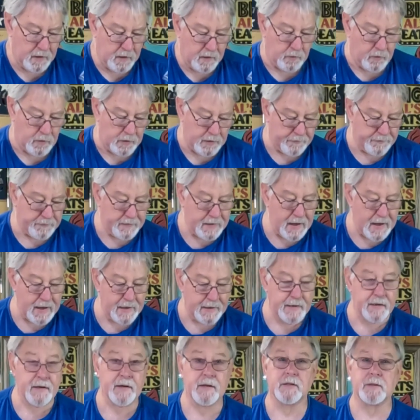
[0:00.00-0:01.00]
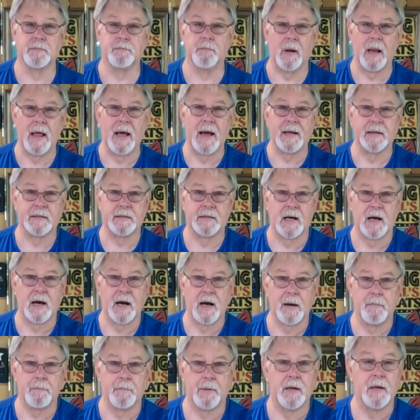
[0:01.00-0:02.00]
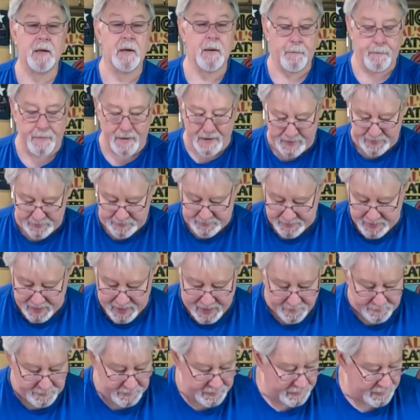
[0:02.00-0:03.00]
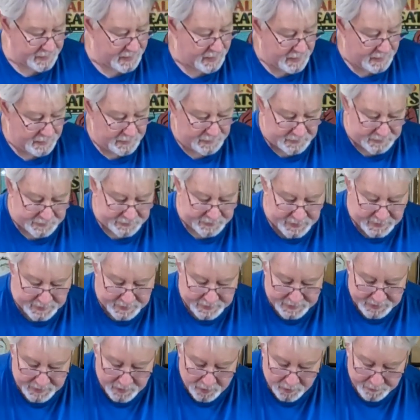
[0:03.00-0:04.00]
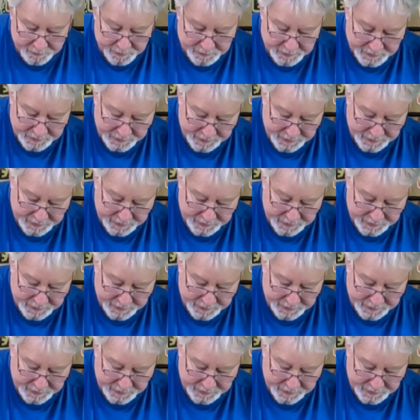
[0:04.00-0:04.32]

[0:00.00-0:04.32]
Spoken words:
What I've got here is black top, pink salmon. Let's get it opened